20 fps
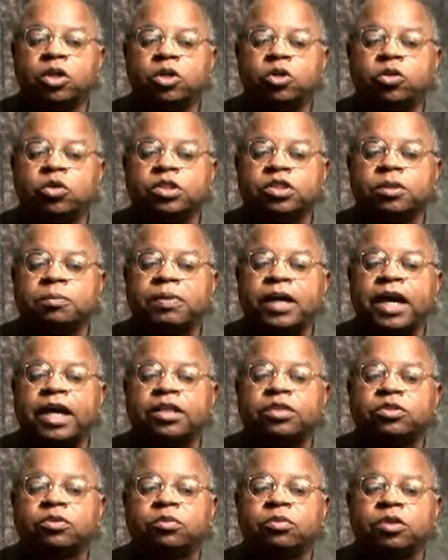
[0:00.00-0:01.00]
who is a
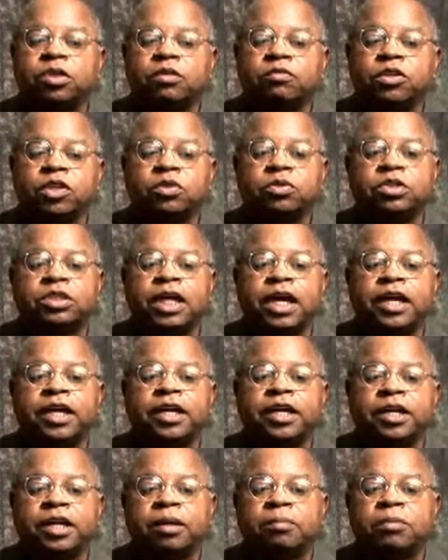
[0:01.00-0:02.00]
pastor of New
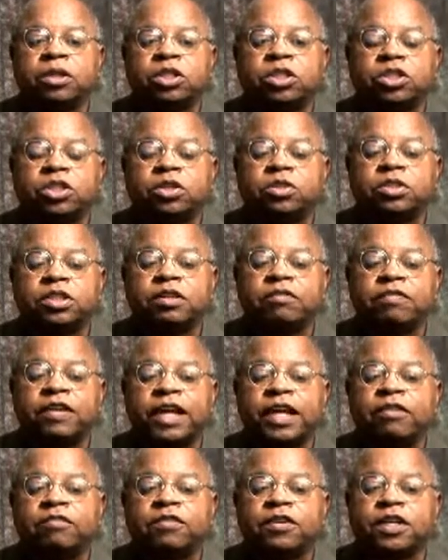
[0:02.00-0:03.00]
Zion MB Church in
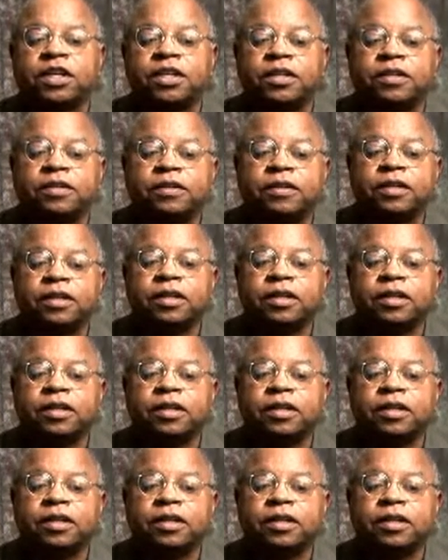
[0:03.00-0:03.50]
Van Vleet.